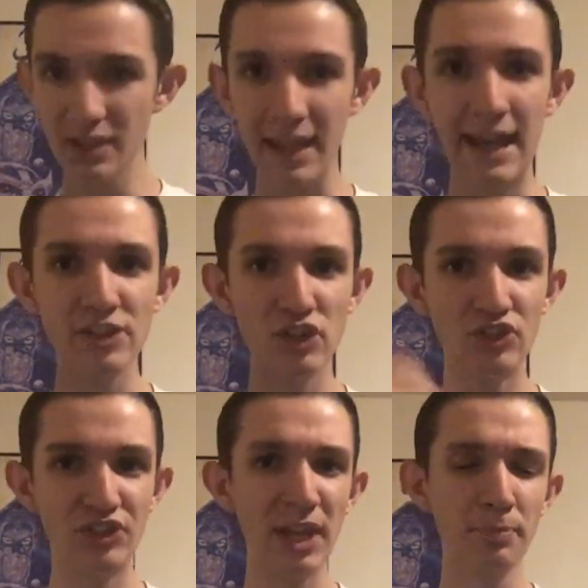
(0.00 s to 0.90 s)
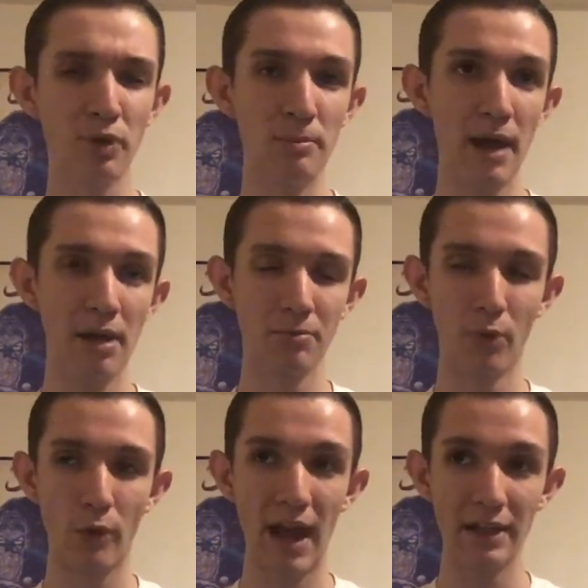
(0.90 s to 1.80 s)
And it's a deeper
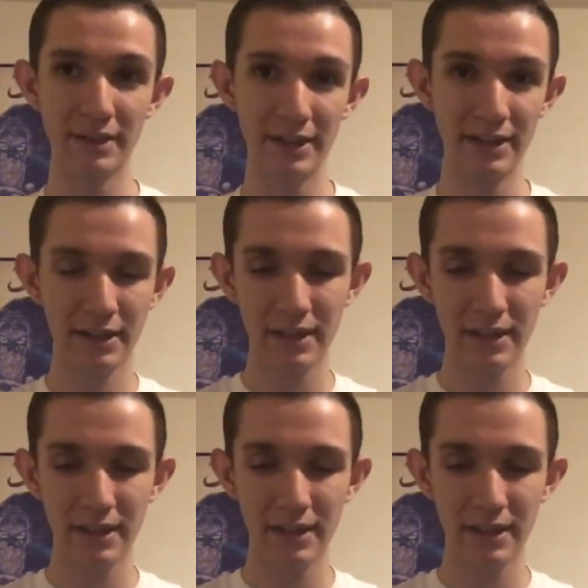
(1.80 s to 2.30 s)
morality.